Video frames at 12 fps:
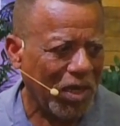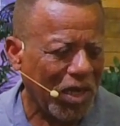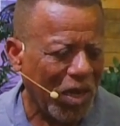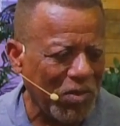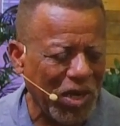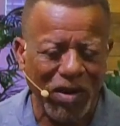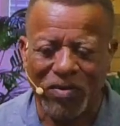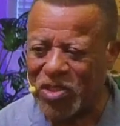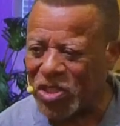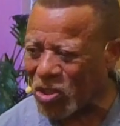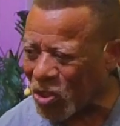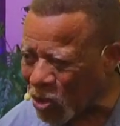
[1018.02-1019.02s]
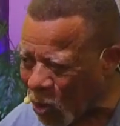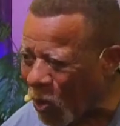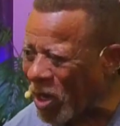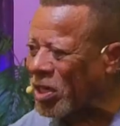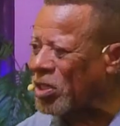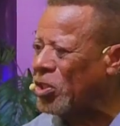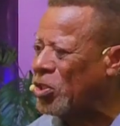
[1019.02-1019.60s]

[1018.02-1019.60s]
I'm tired of just going to